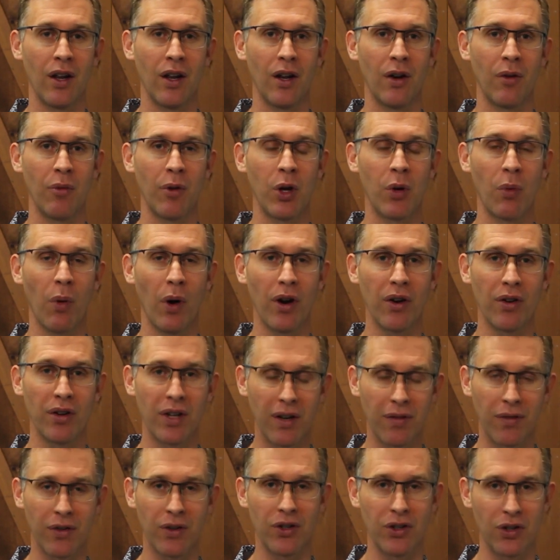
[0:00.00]
require
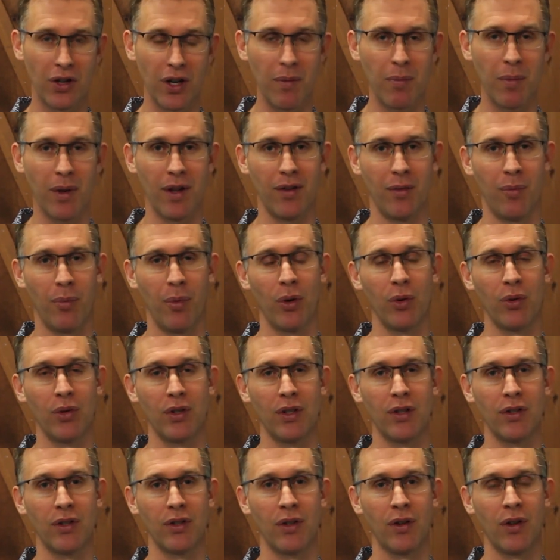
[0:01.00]
different treatment
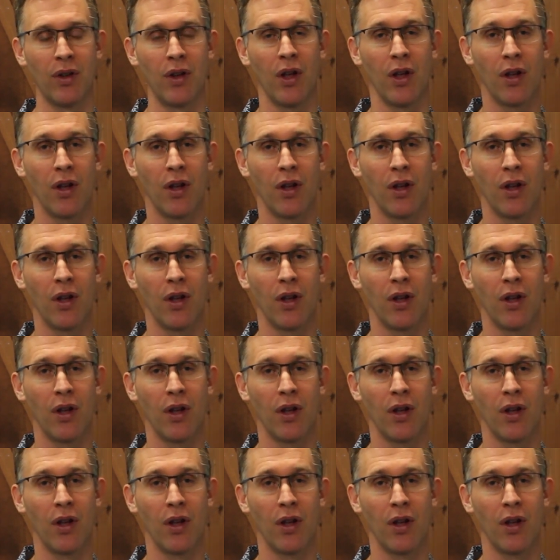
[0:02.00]
approaches.